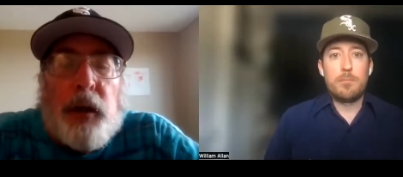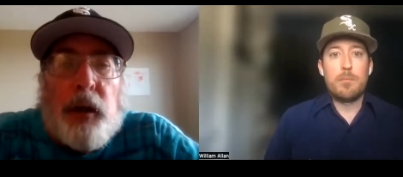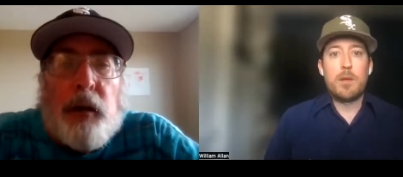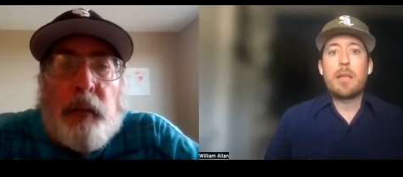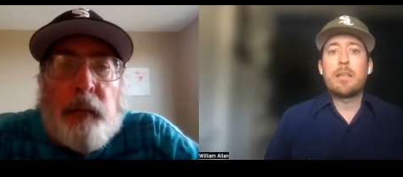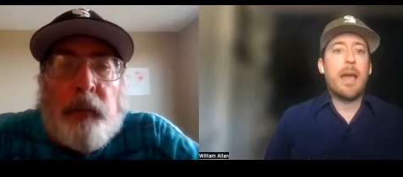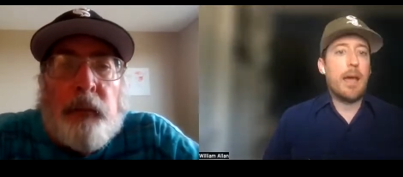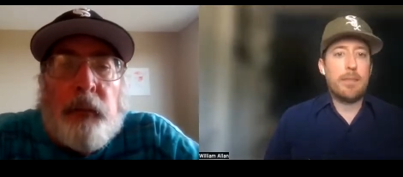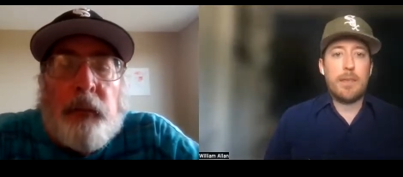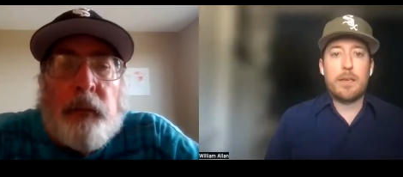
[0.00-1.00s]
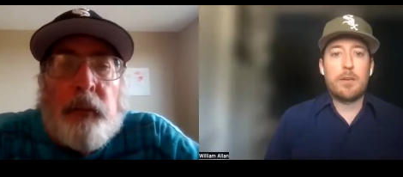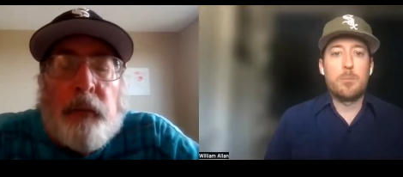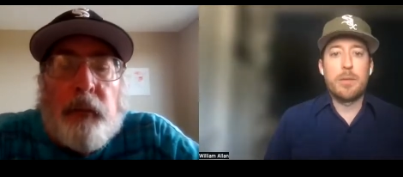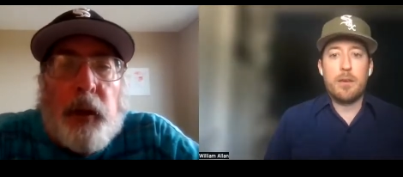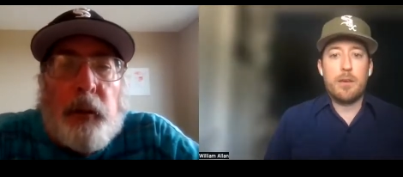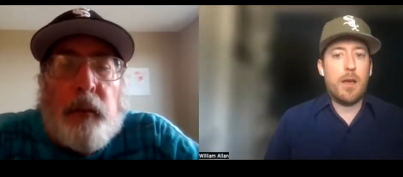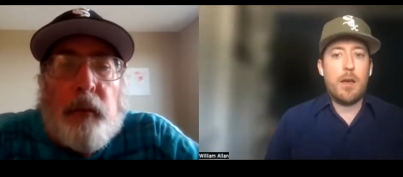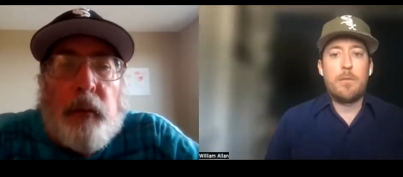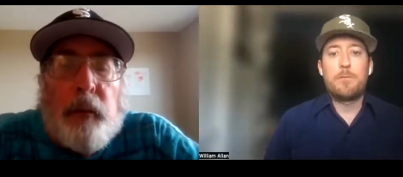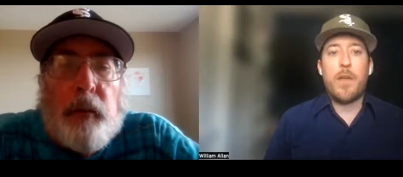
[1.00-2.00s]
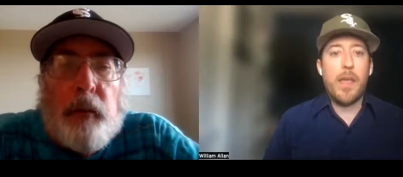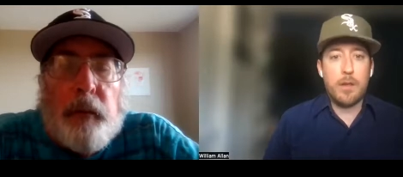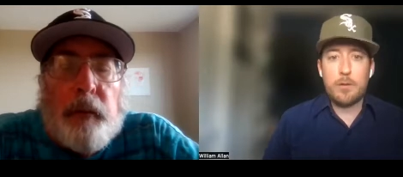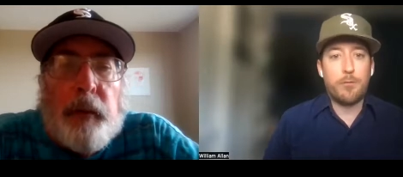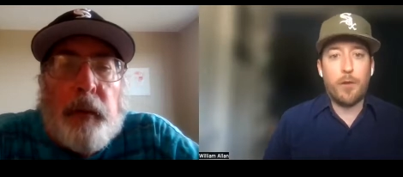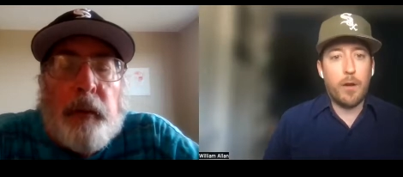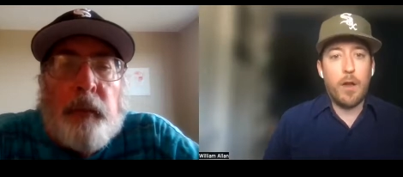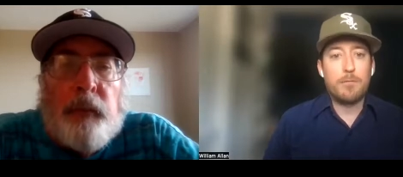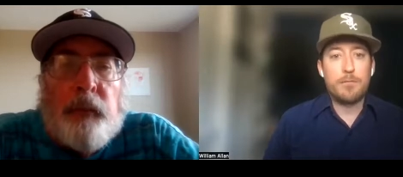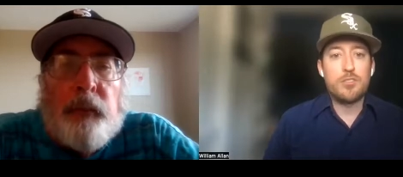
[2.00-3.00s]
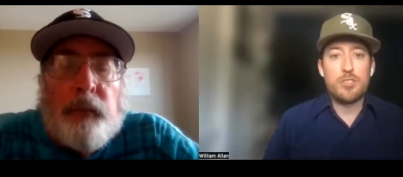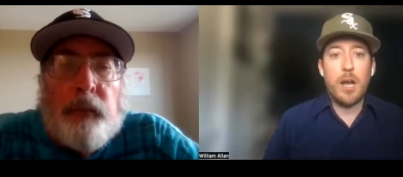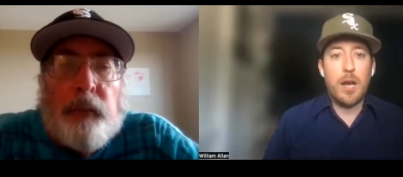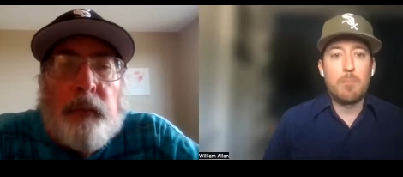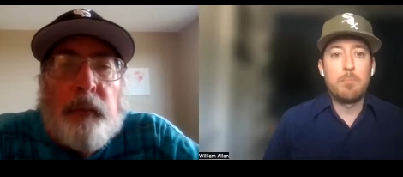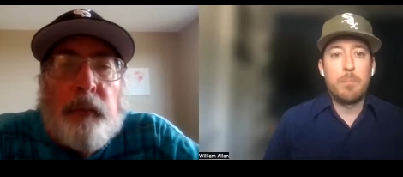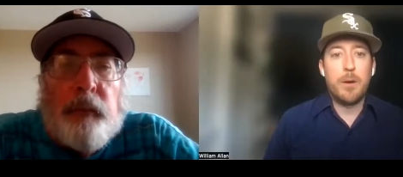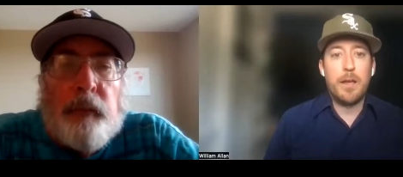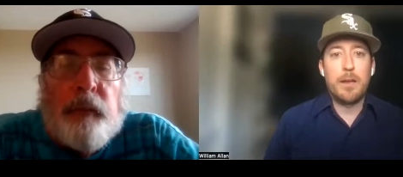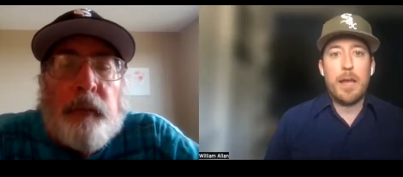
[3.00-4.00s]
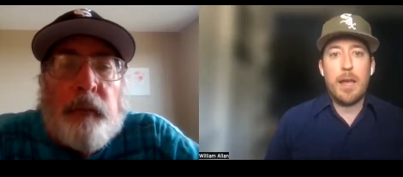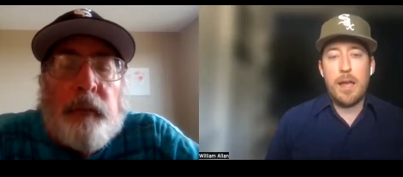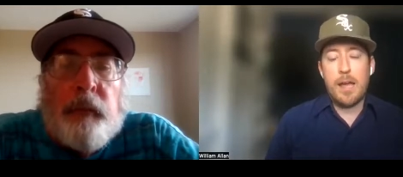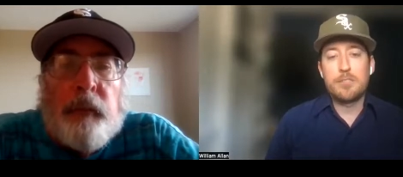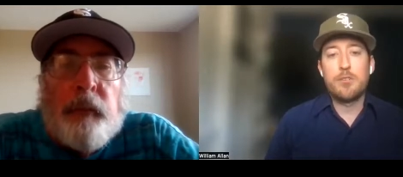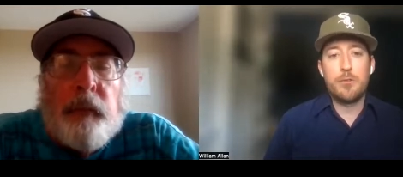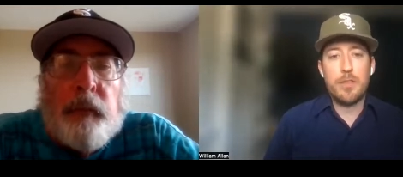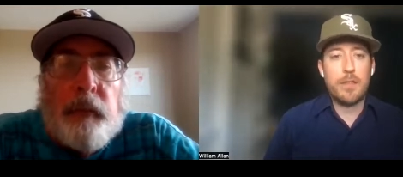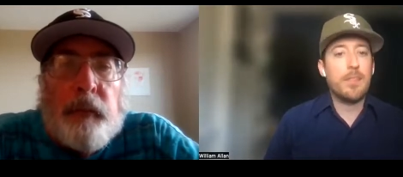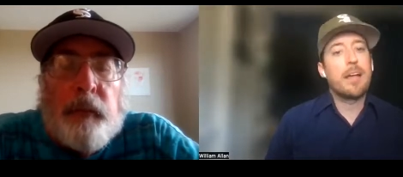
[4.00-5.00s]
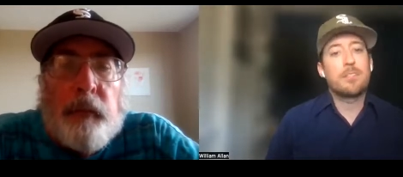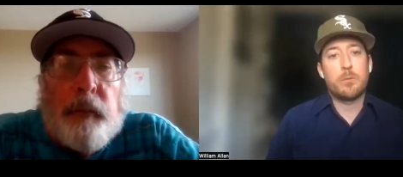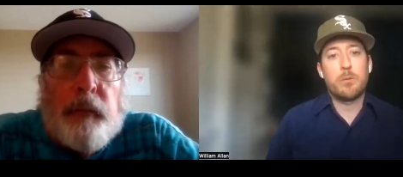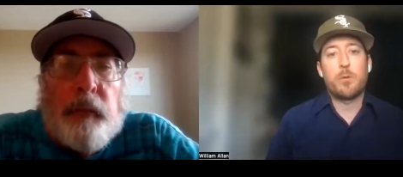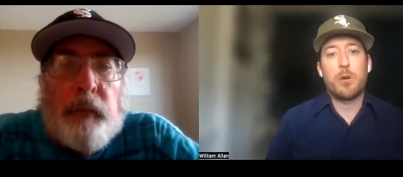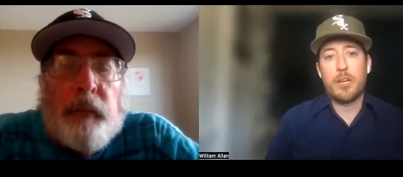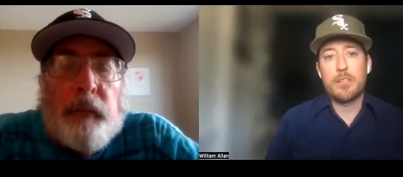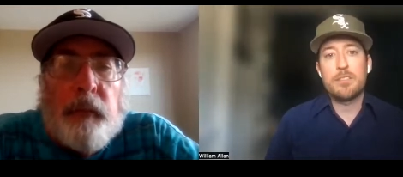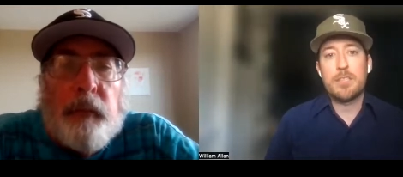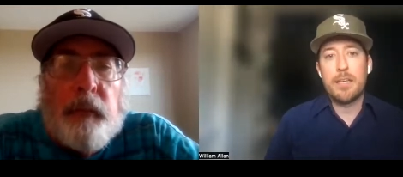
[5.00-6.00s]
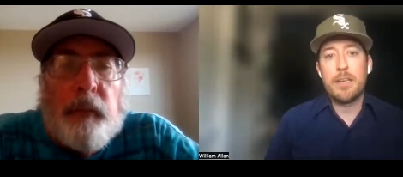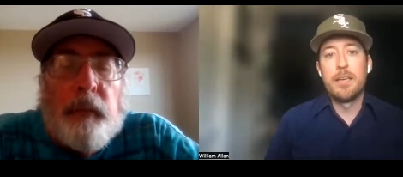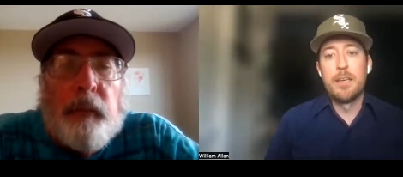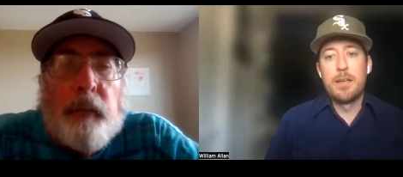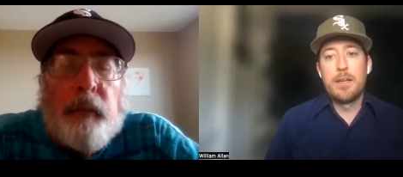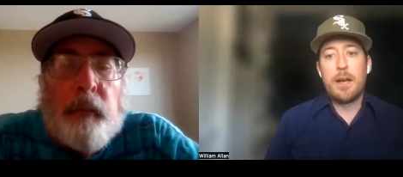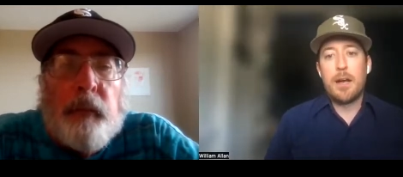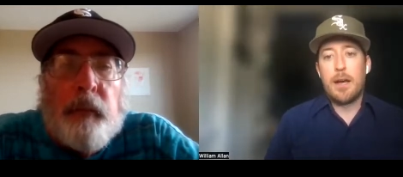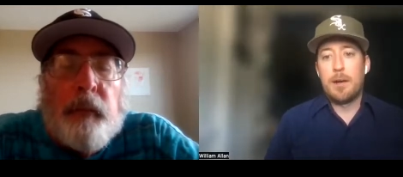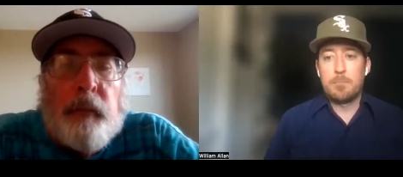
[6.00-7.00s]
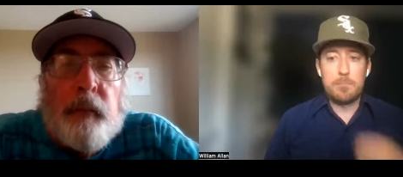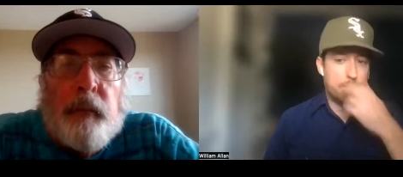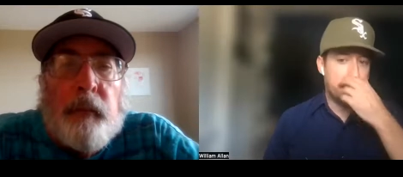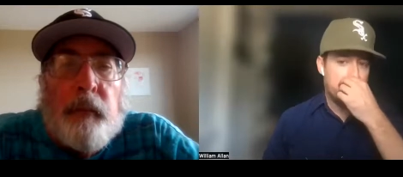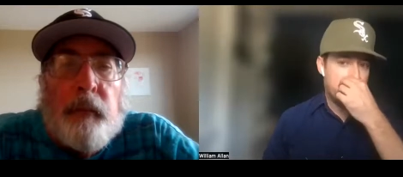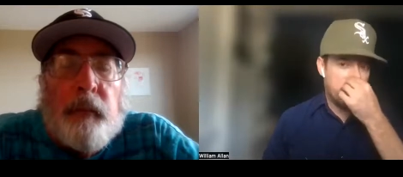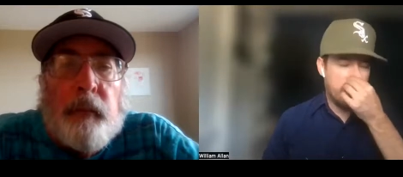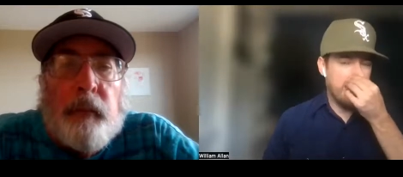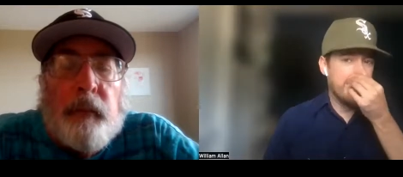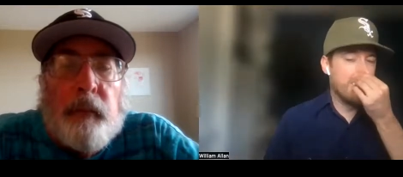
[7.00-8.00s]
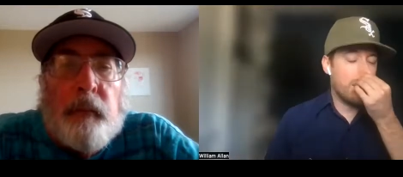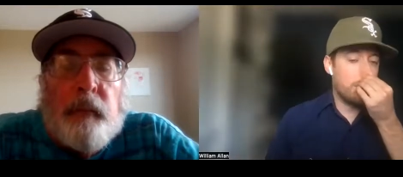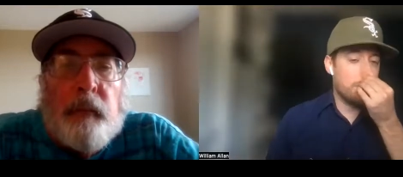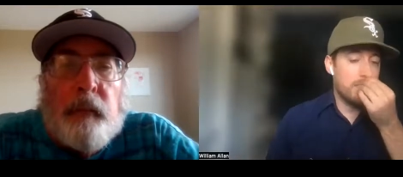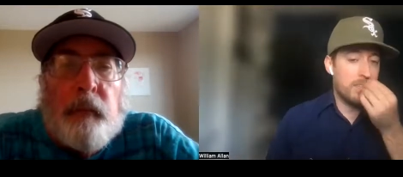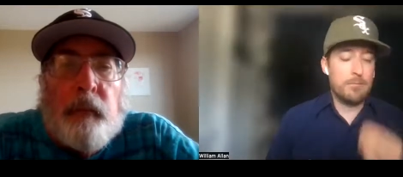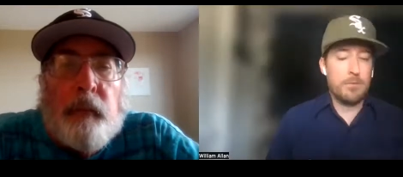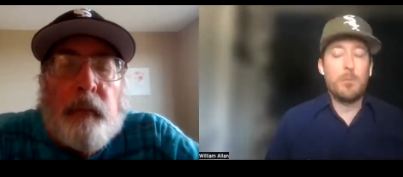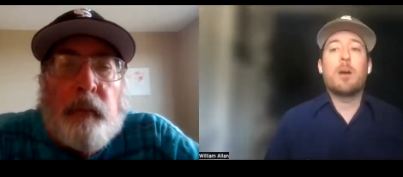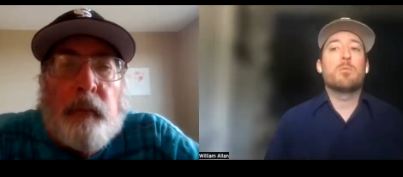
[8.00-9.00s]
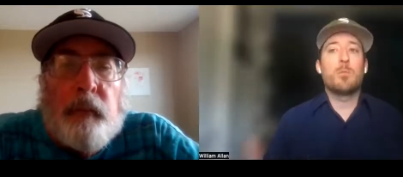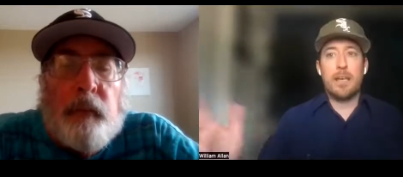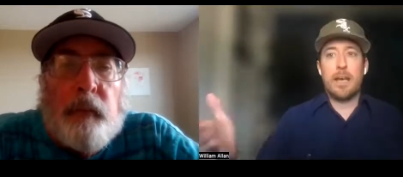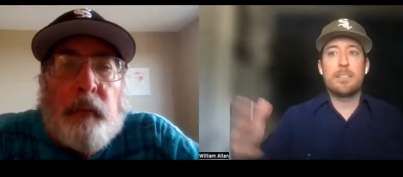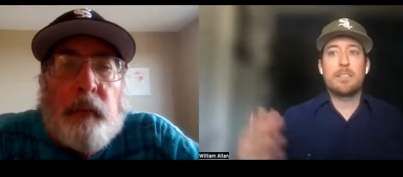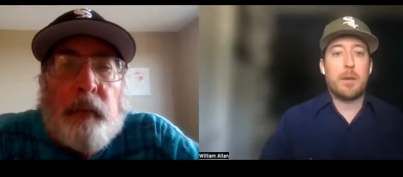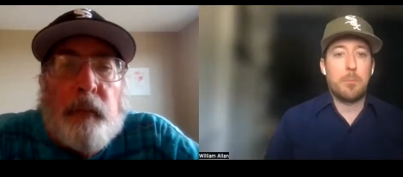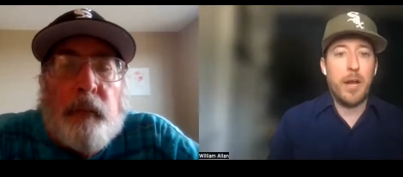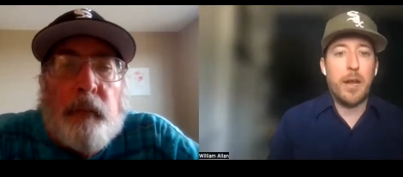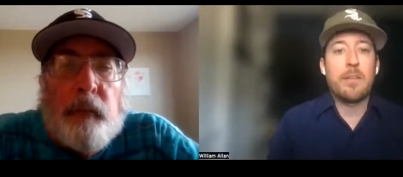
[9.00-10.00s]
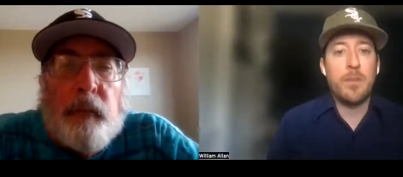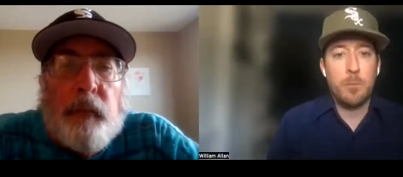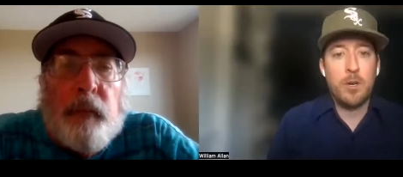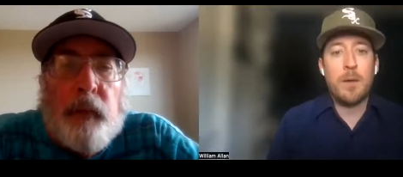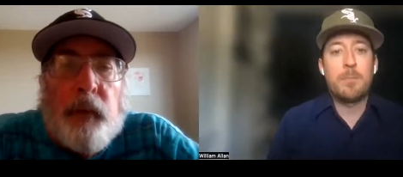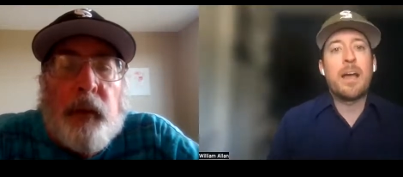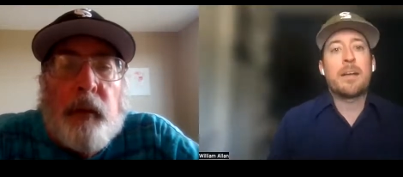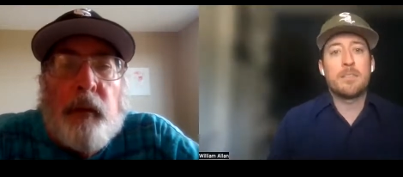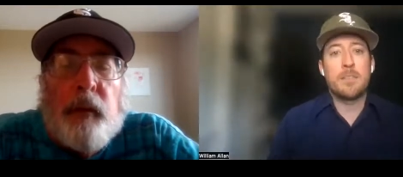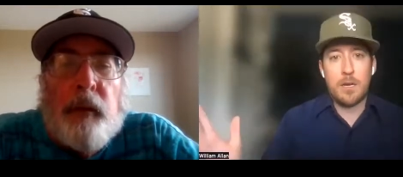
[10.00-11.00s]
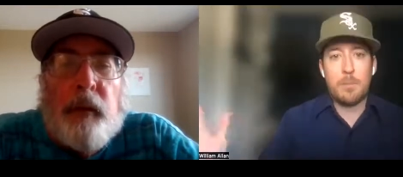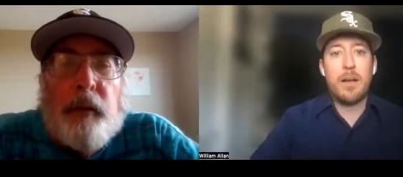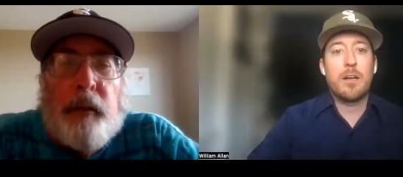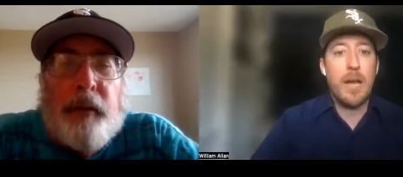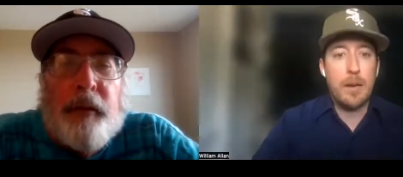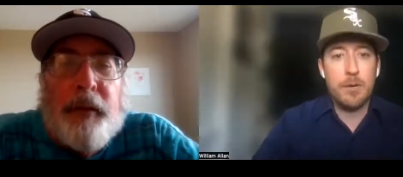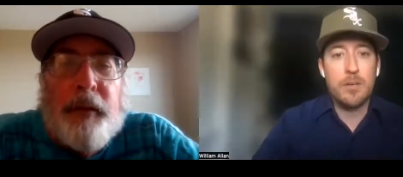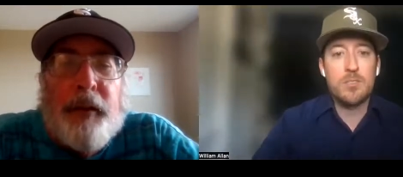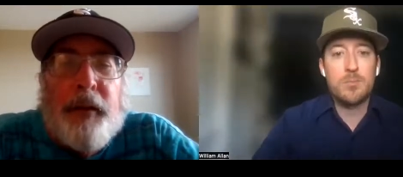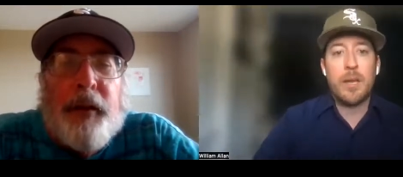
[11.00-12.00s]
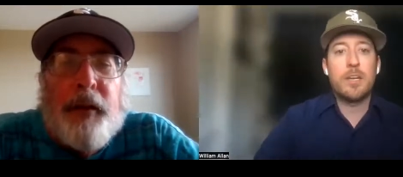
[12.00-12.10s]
Speaker 1: they can. Yeah, I think it'll be a, a fake front office job, but I, I do think that's what we're going to see. Um, in terms of, well, we got to take a break, and then we'll come back and talk about Cairo's